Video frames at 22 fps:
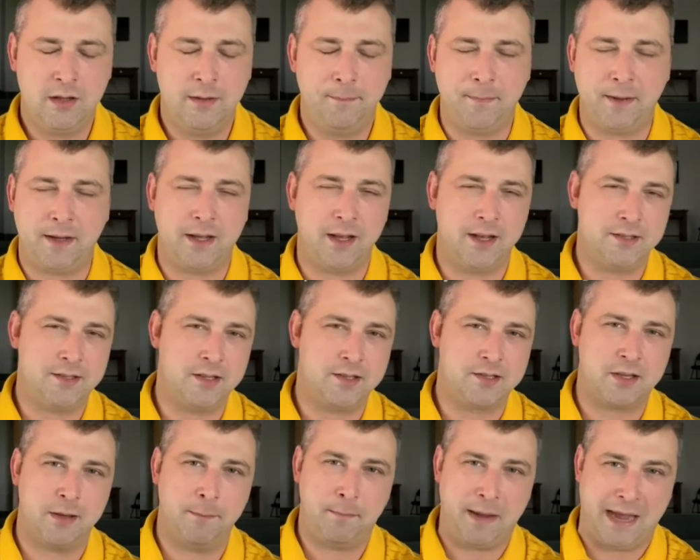because
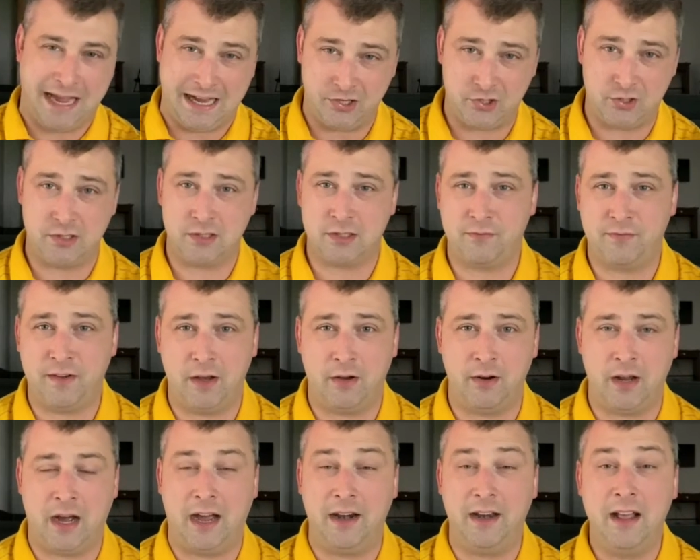his compassions
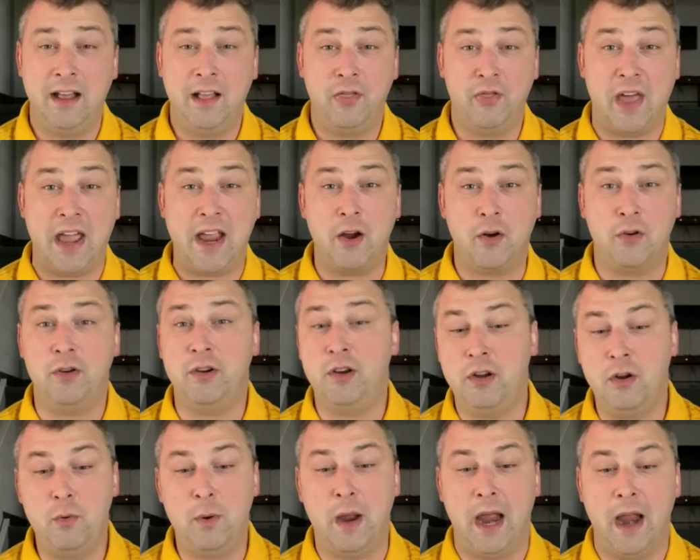fail not. They are
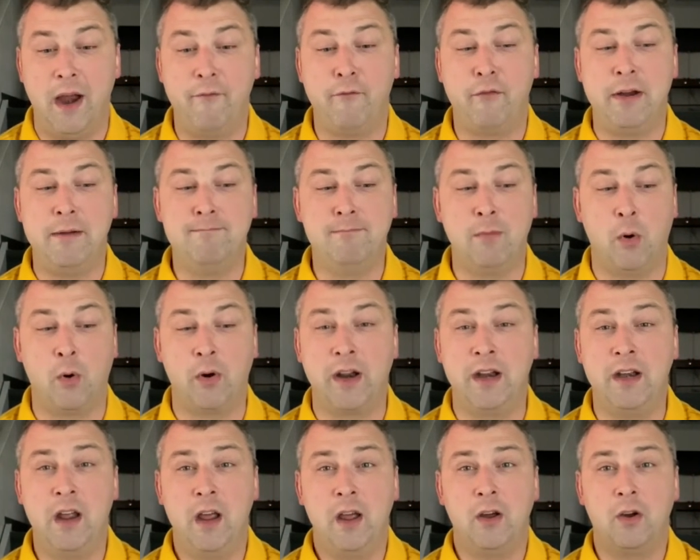new every
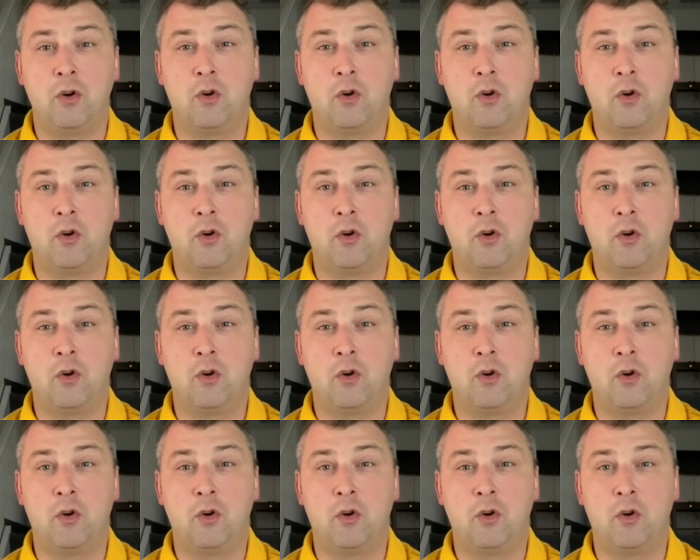morning.